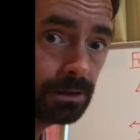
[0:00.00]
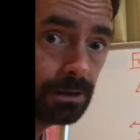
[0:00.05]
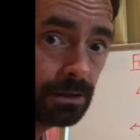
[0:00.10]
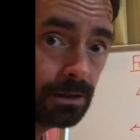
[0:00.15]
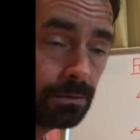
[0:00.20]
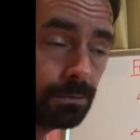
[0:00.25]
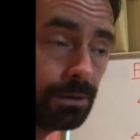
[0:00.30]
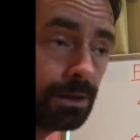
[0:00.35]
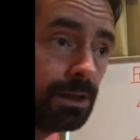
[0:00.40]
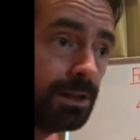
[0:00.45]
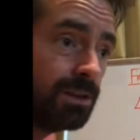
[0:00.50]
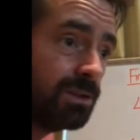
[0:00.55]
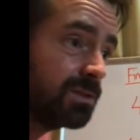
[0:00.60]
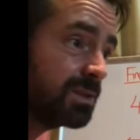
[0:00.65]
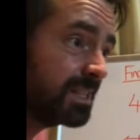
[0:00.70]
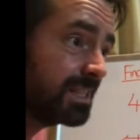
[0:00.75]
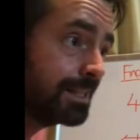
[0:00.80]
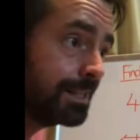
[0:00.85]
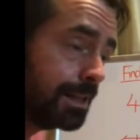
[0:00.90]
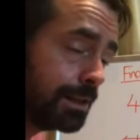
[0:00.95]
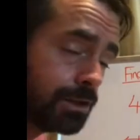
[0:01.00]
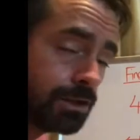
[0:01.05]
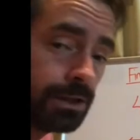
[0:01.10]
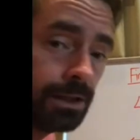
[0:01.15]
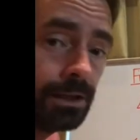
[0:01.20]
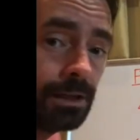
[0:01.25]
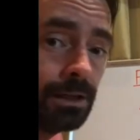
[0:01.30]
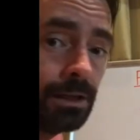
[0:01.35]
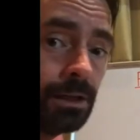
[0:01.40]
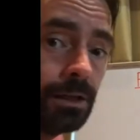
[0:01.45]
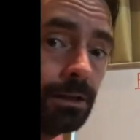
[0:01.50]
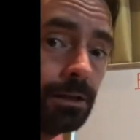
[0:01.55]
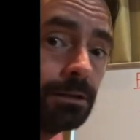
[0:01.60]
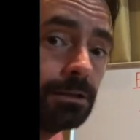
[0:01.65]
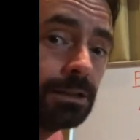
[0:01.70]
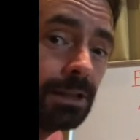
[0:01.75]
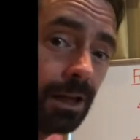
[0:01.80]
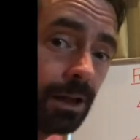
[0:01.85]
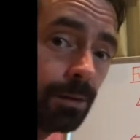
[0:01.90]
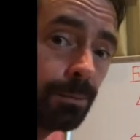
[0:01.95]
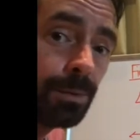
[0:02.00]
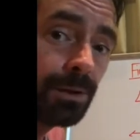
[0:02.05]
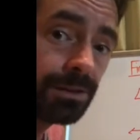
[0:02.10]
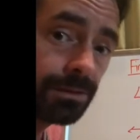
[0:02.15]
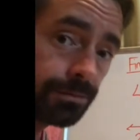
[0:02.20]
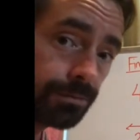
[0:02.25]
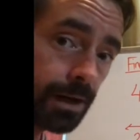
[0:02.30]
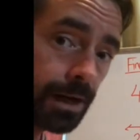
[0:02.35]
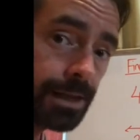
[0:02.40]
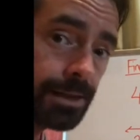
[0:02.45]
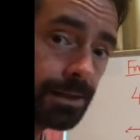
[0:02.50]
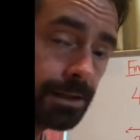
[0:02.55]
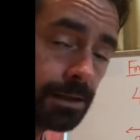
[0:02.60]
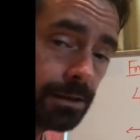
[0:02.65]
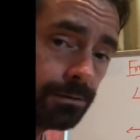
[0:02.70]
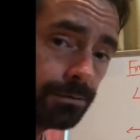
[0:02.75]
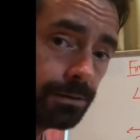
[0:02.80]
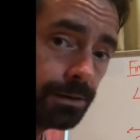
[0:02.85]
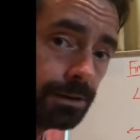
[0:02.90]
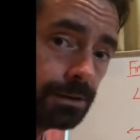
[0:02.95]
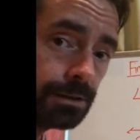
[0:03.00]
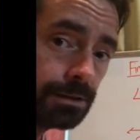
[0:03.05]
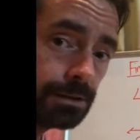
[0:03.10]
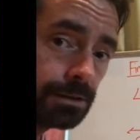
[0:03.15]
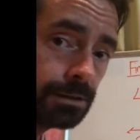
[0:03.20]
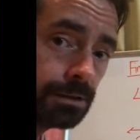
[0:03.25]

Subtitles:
We can use addition to help us find the difference.